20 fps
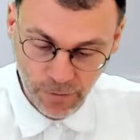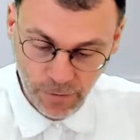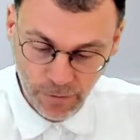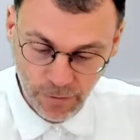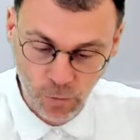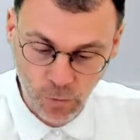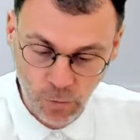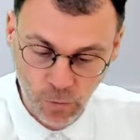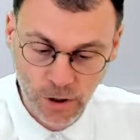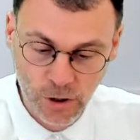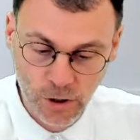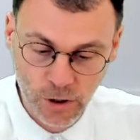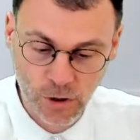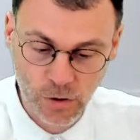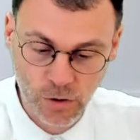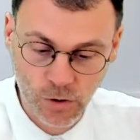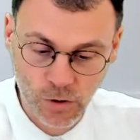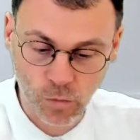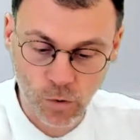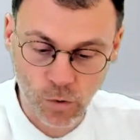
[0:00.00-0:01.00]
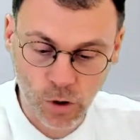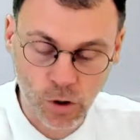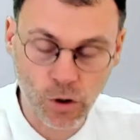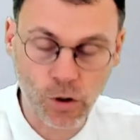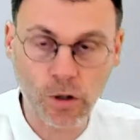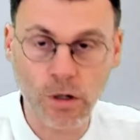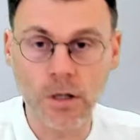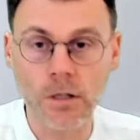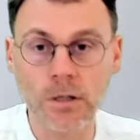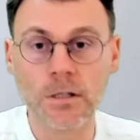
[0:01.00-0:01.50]
which
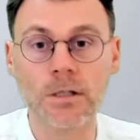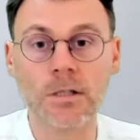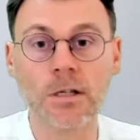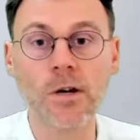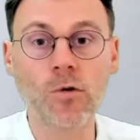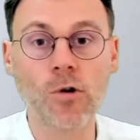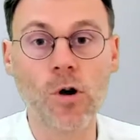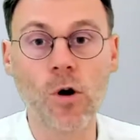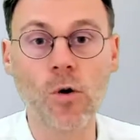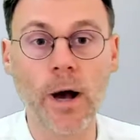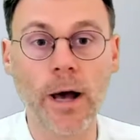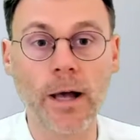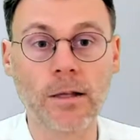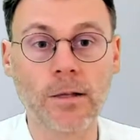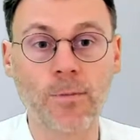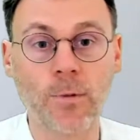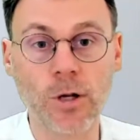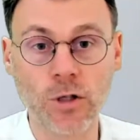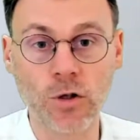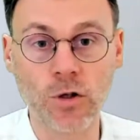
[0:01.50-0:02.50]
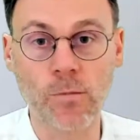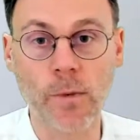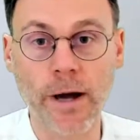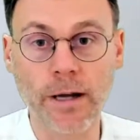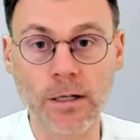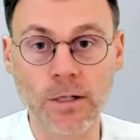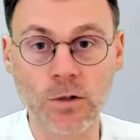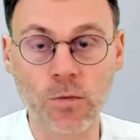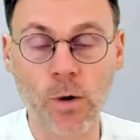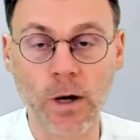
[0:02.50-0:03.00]
were 0 and plus or
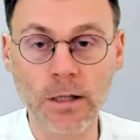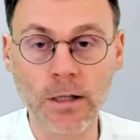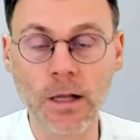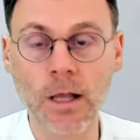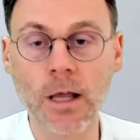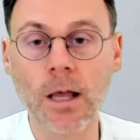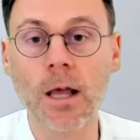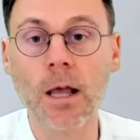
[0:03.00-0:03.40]
minus 1.